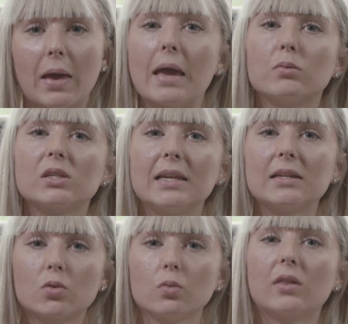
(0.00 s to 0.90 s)
but it was
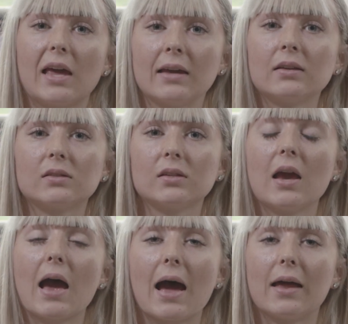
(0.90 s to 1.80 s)
little things,
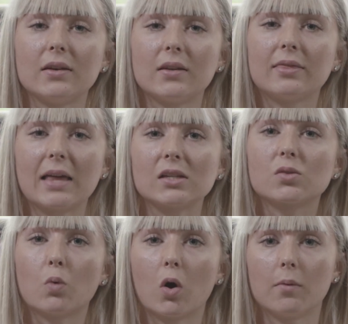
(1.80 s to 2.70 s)
and
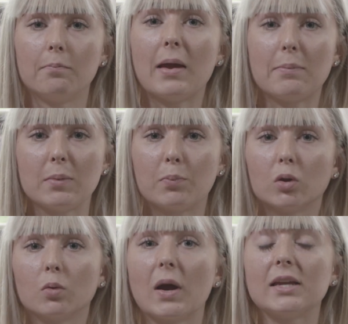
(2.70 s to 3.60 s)
that's what made me
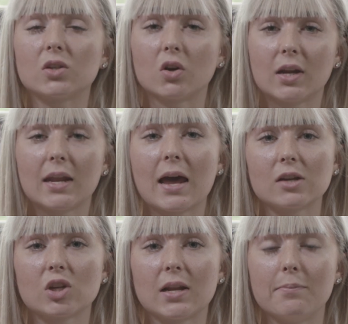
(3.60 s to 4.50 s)
put the weight on and
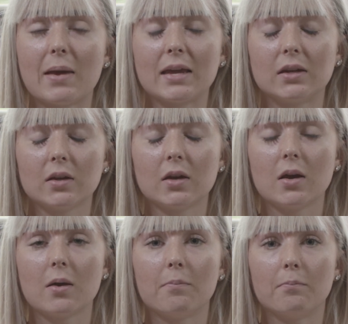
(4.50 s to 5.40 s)
actually made
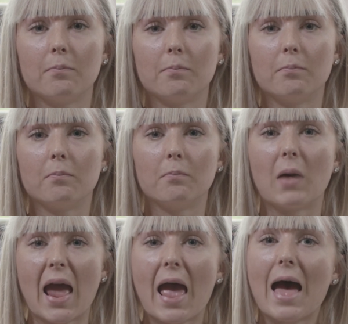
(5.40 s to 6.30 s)

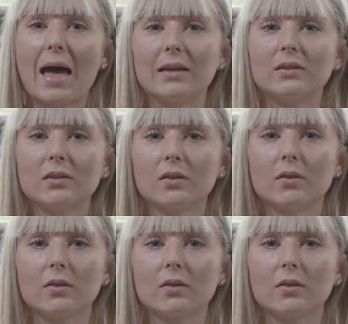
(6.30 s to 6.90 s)
my head